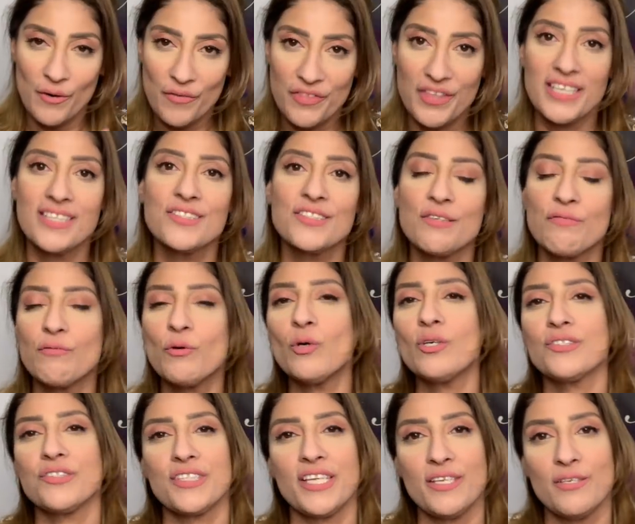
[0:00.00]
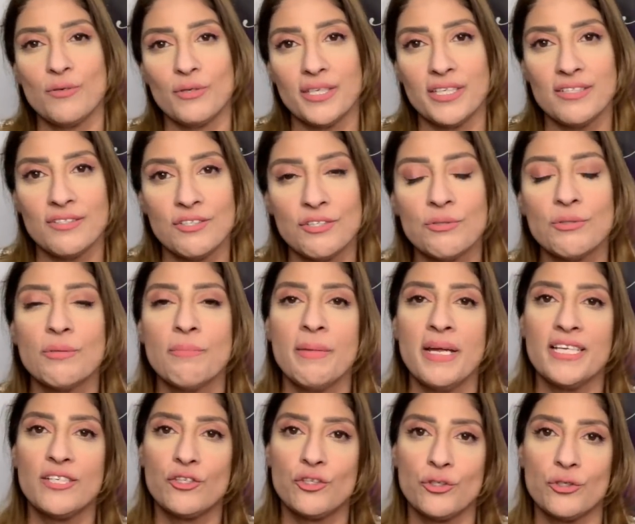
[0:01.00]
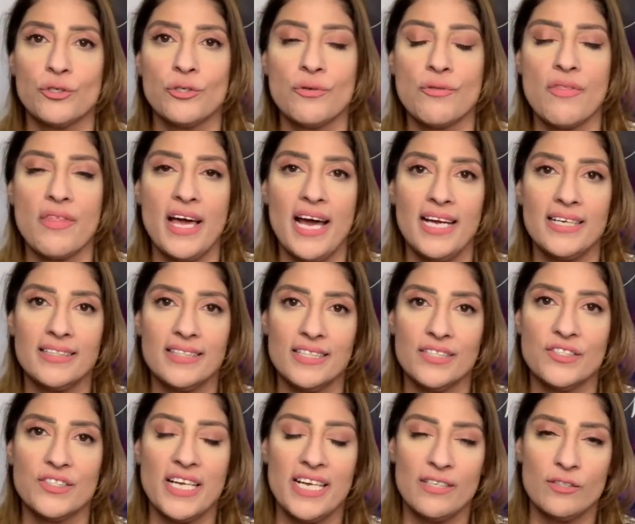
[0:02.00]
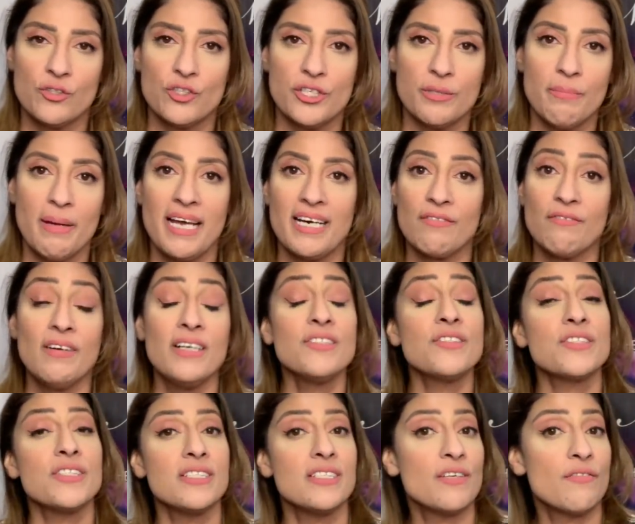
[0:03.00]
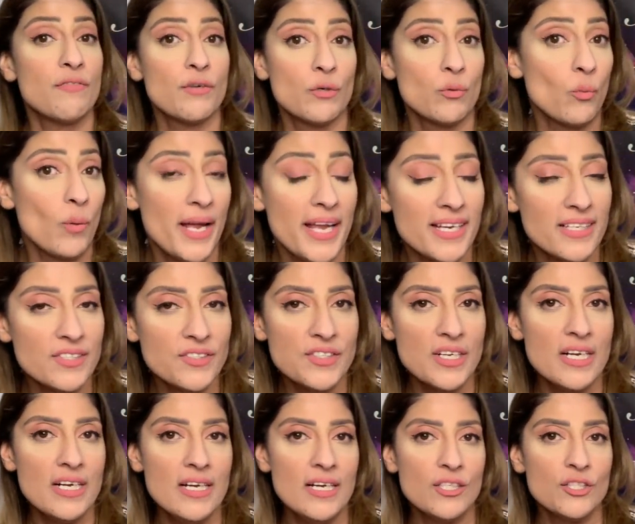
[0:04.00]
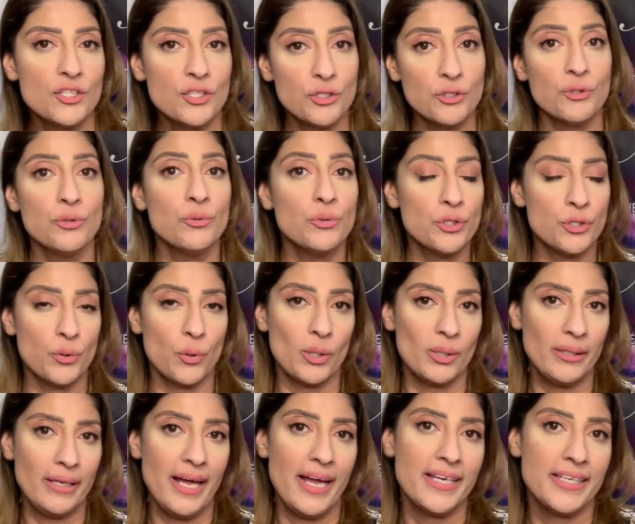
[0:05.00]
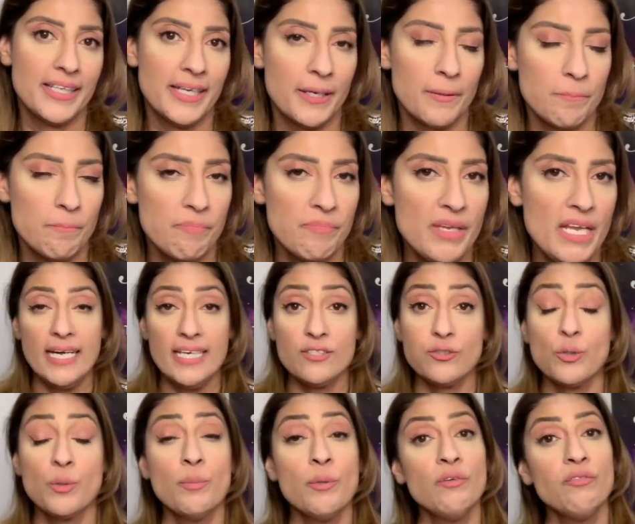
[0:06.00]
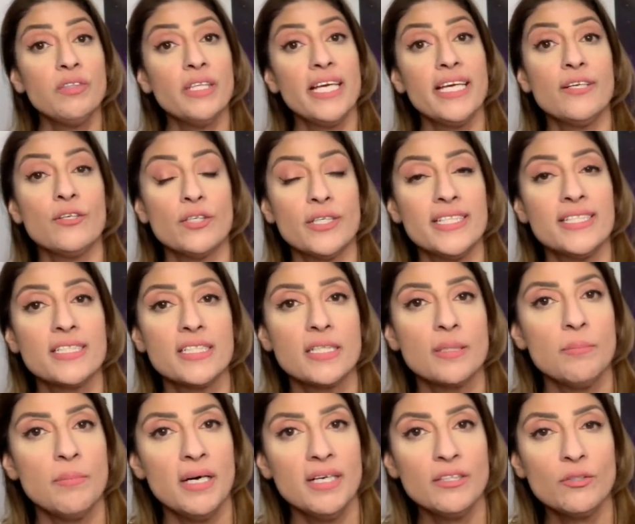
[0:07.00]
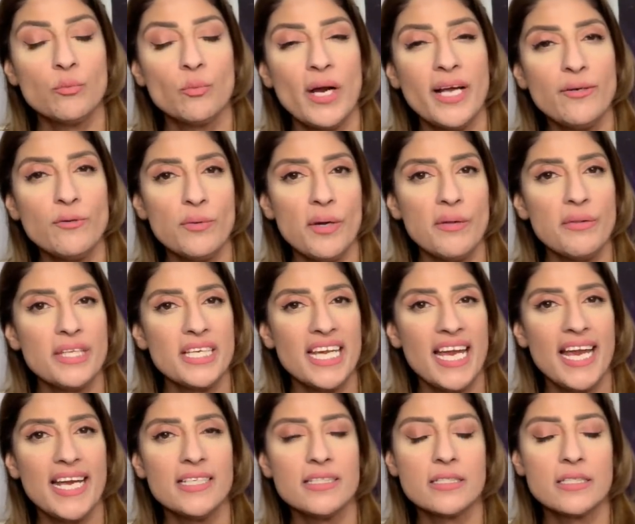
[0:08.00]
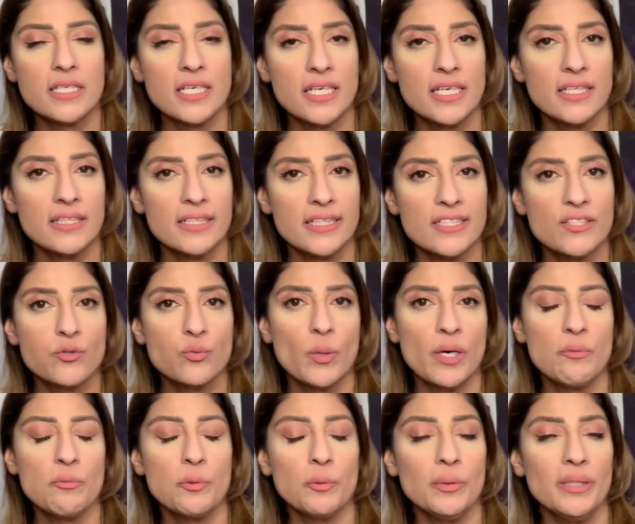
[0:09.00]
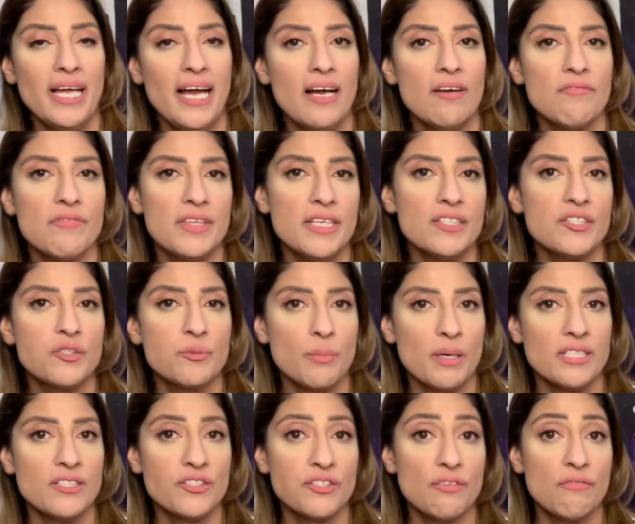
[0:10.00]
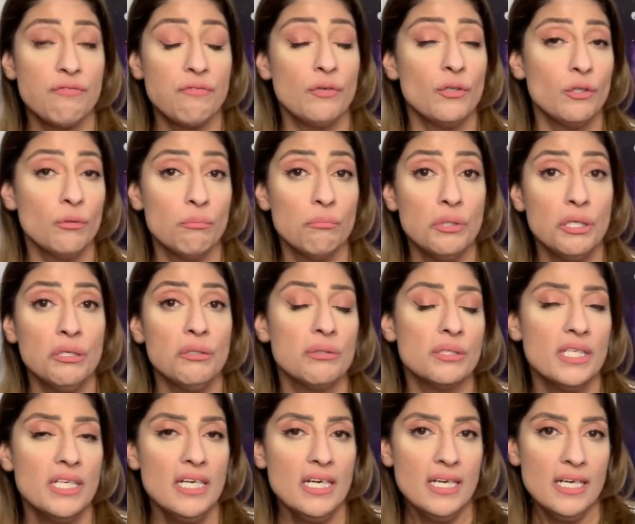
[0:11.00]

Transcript: are things, of course, that you can do to make sure that this energy manifests in different ways to your liking. As we move later into the month, right around the 18th is when we will have this month's full moon.